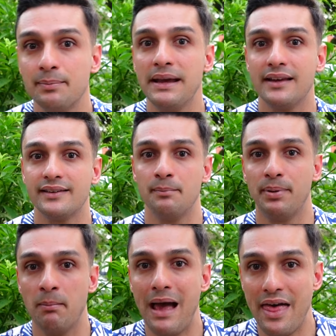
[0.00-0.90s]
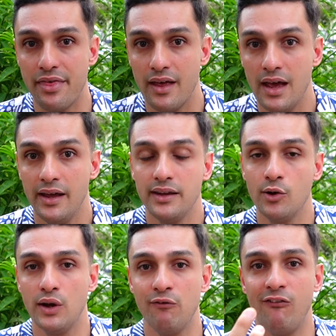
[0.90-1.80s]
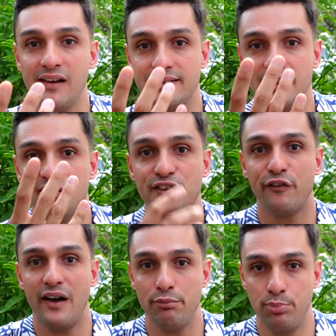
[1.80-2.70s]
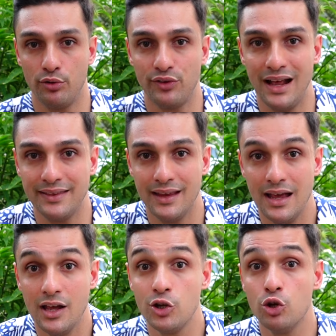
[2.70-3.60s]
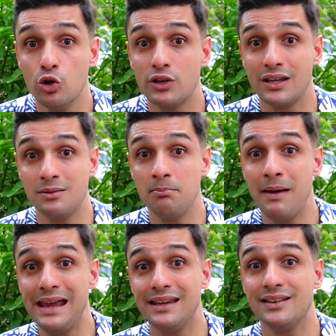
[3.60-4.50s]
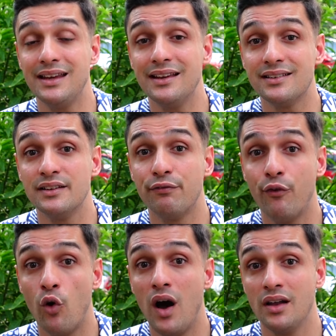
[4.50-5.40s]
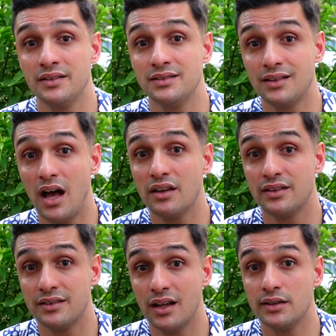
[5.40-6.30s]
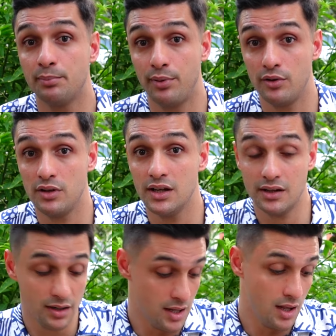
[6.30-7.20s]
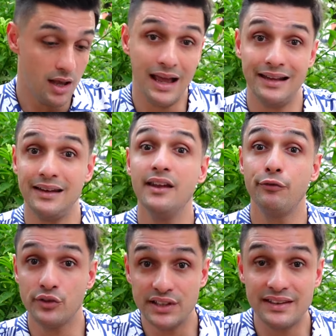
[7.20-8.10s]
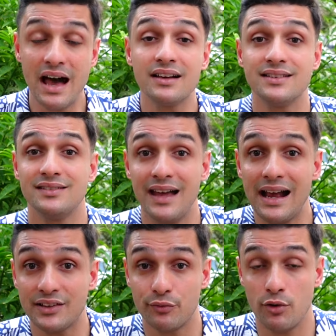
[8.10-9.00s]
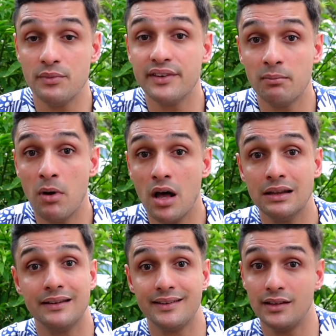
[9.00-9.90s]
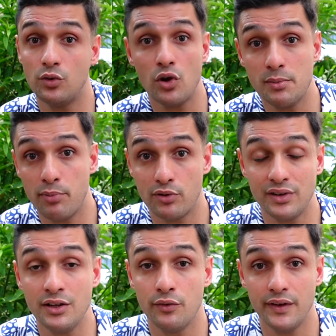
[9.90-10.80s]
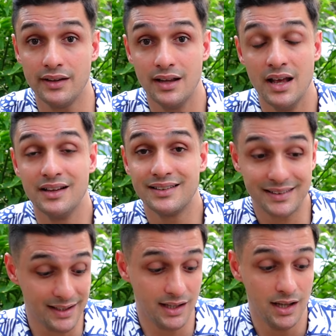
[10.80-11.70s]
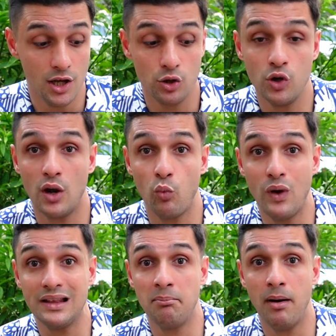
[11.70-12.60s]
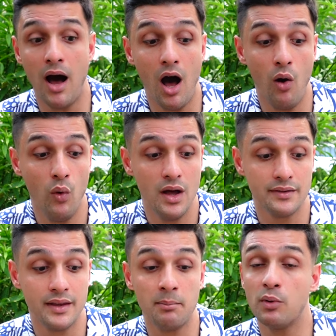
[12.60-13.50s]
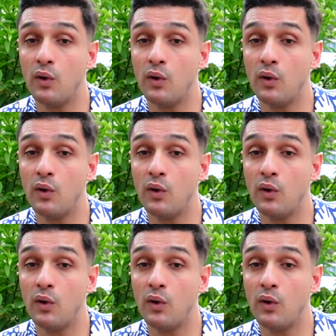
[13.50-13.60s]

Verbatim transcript: make a simple math. You invested with 5%. You can make it easily 400,000 dollars per year. And if you deduct the tax from this amount, let's say 30% of it, still you are well above number